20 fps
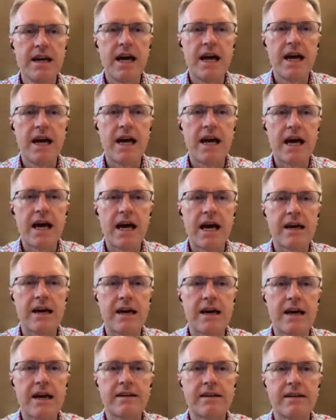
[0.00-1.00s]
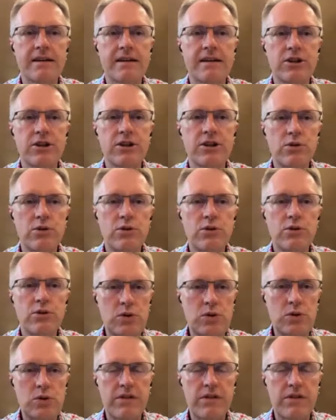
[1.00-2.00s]
and I'll do all sorts
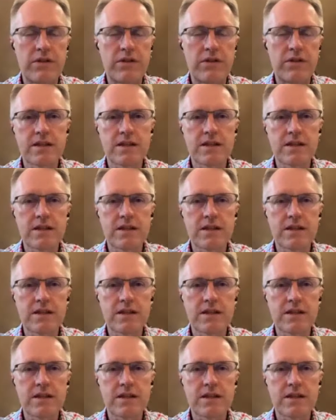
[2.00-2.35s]
of things.